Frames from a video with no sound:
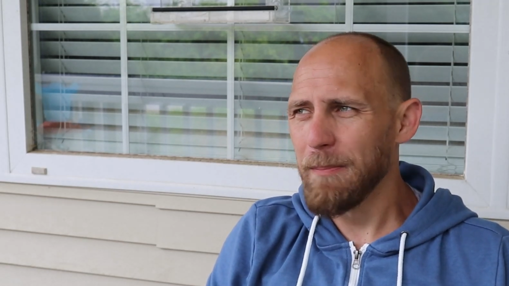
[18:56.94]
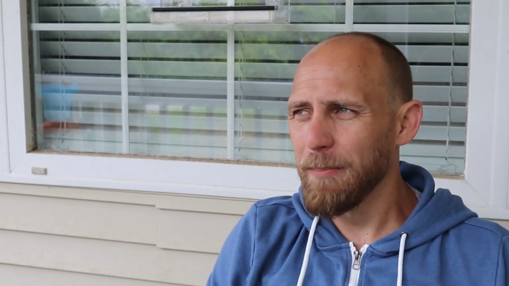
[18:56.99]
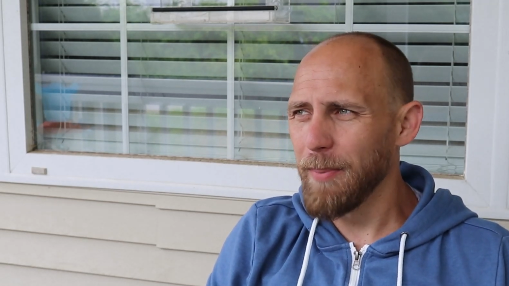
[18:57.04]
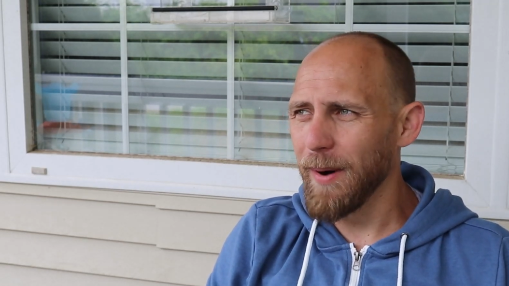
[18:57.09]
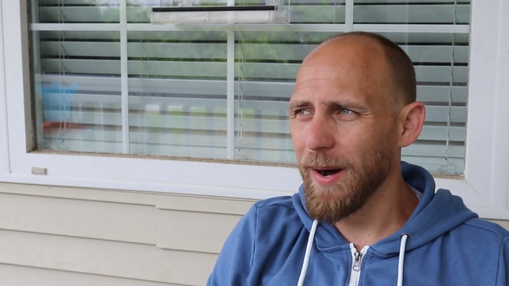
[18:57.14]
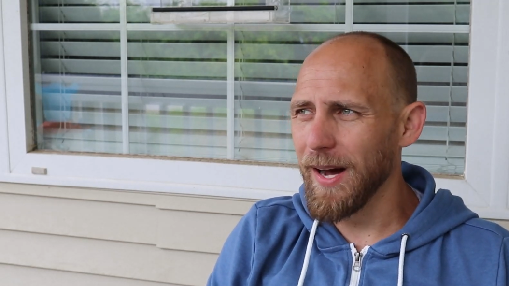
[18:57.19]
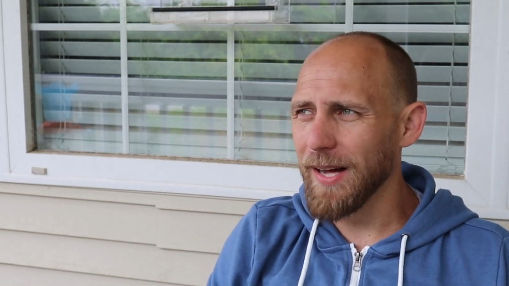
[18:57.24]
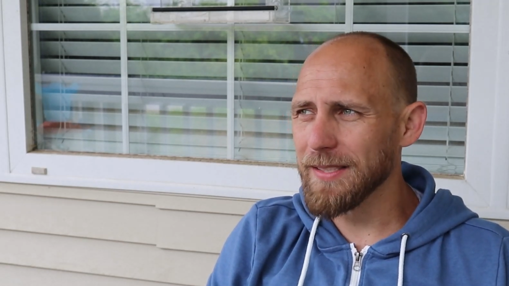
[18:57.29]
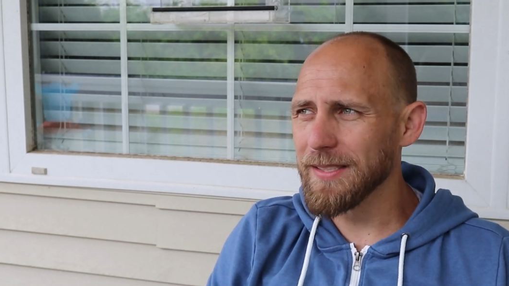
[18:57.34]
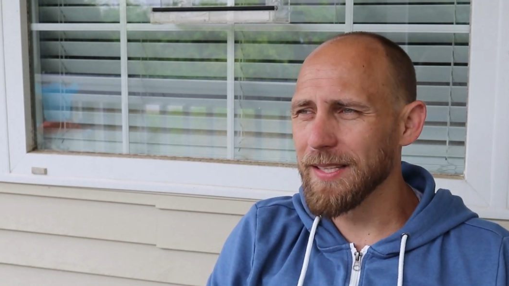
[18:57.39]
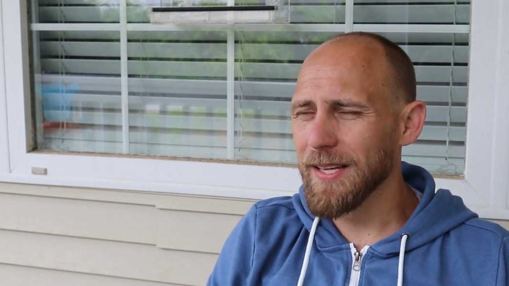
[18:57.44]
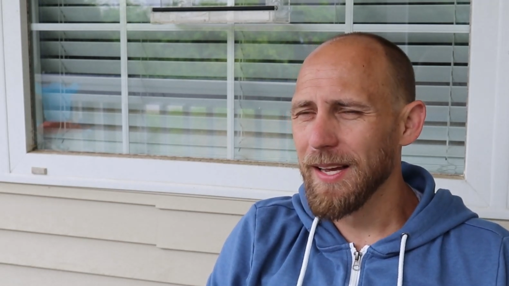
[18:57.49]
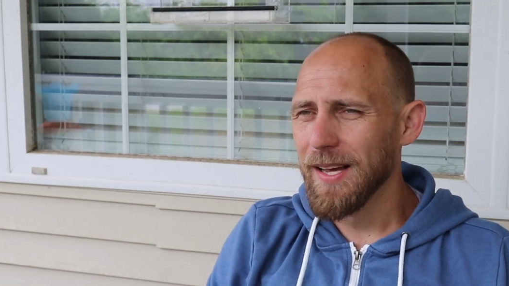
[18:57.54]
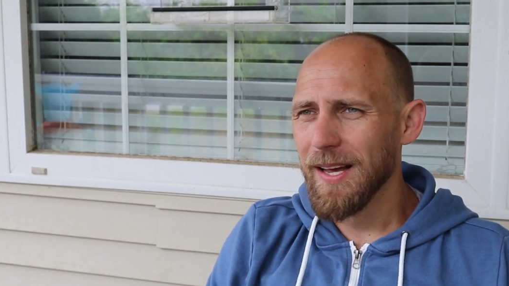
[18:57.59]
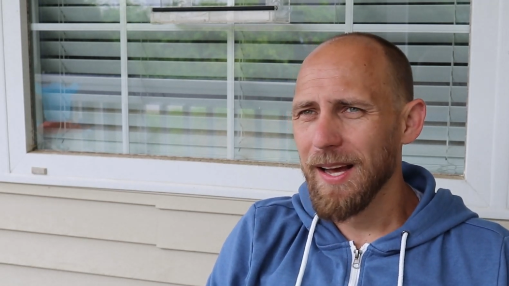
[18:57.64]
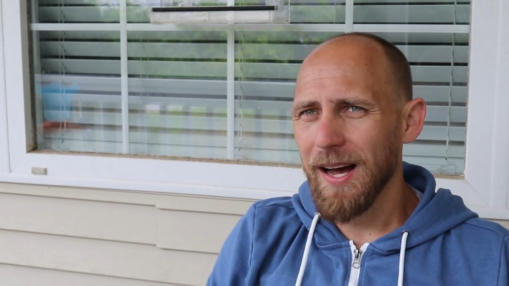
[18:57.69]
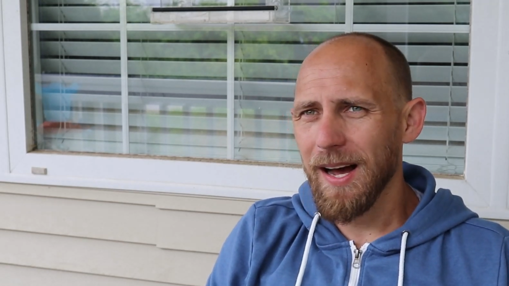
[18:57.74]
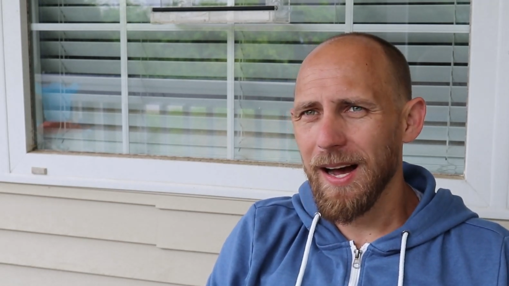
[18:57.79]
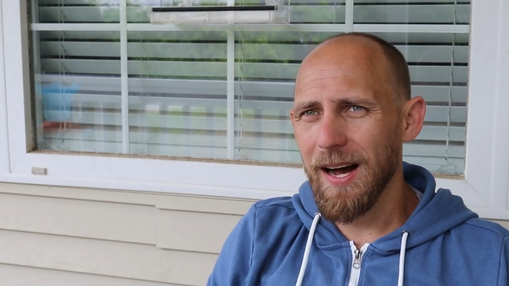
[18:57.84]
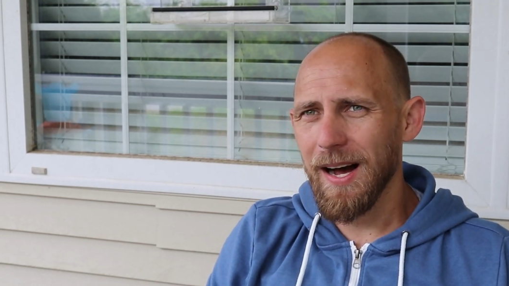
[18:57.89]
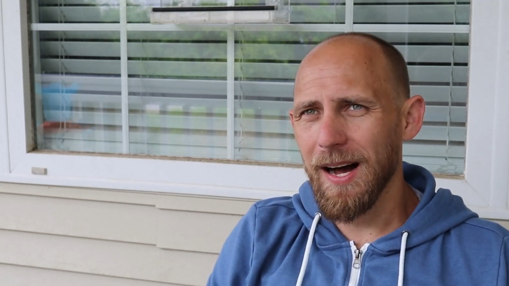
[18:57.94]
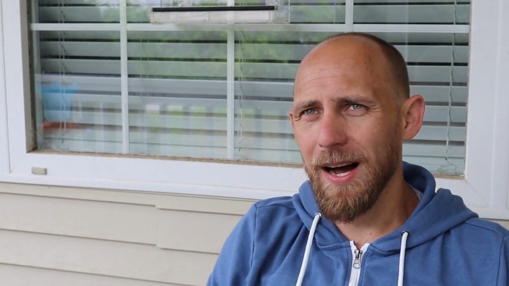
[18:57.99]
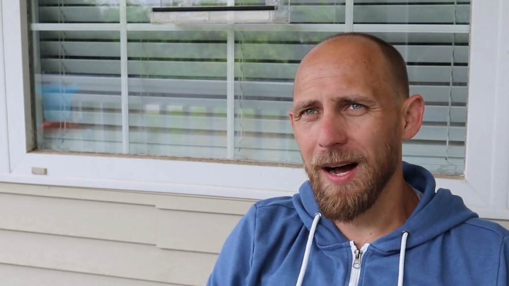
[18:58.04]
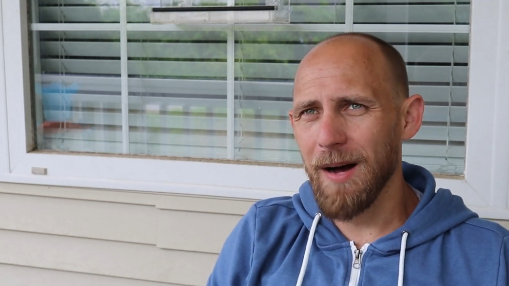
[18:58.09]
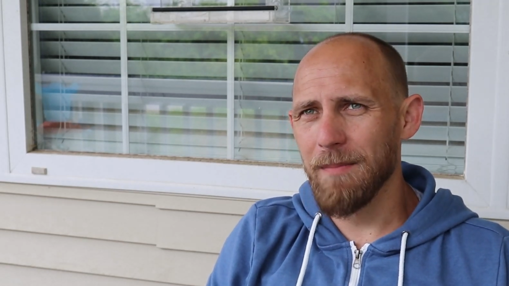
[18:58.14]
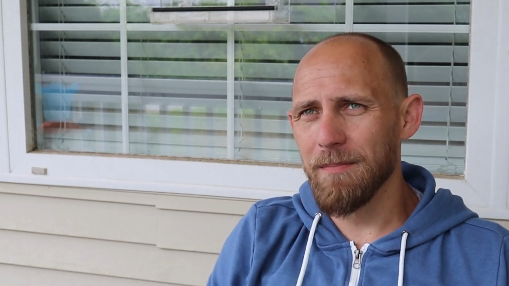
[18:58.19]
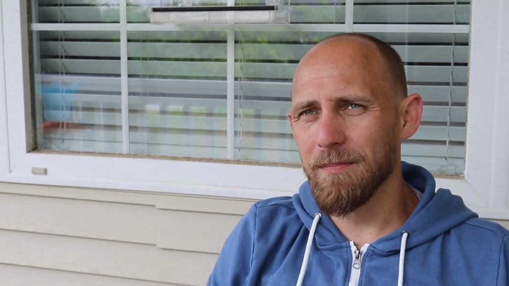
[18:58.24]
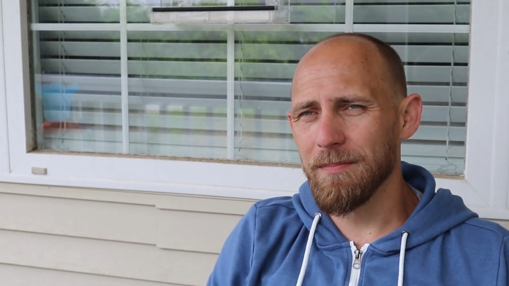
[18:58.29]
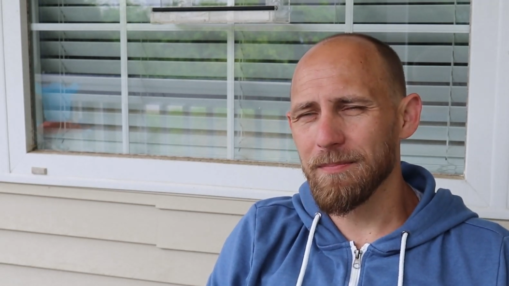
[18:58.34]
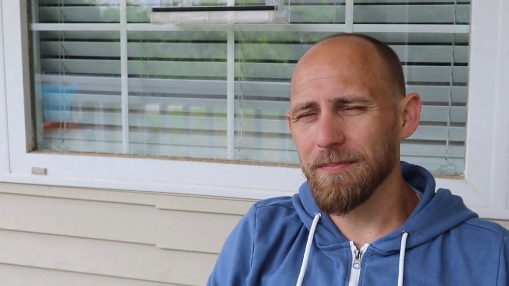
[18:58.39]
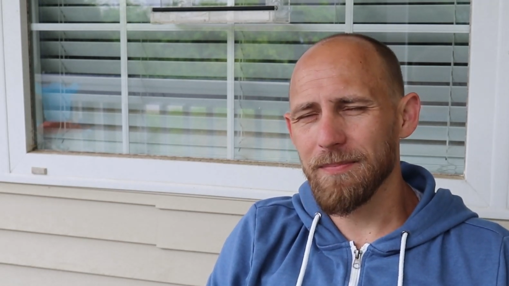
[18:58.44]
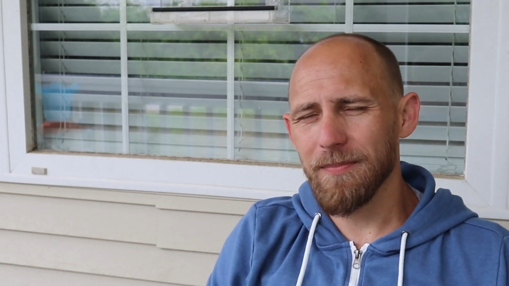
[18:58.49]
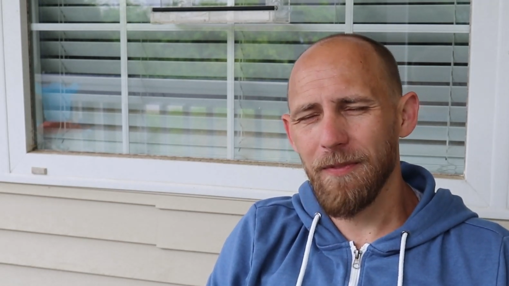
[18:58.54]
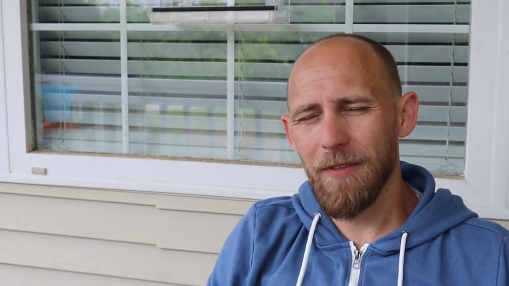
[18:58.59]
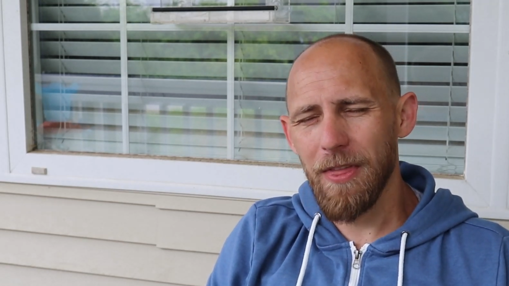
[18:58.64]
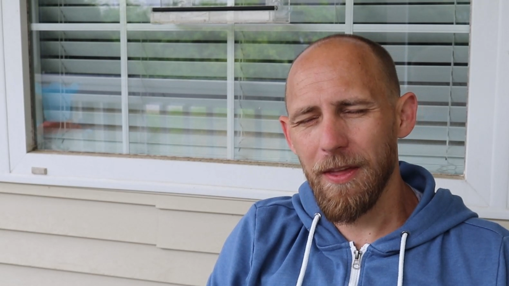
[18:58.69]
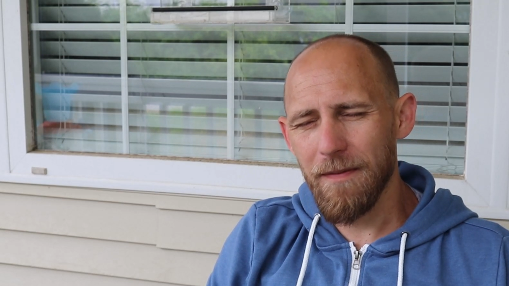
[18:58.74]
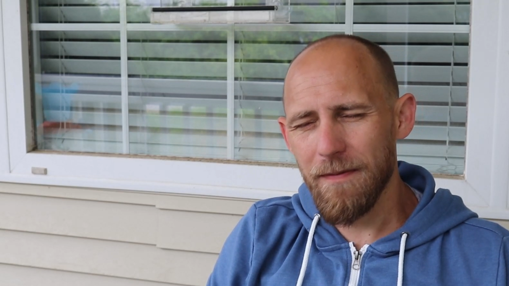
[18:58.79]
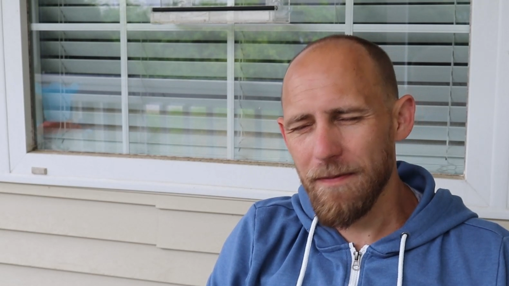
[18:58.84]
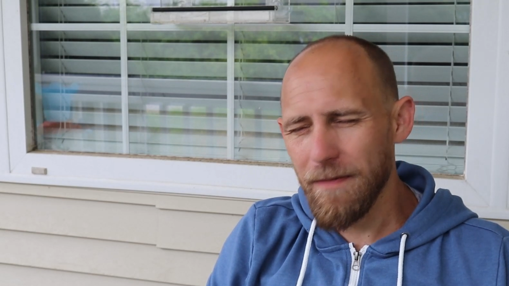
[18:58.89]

But the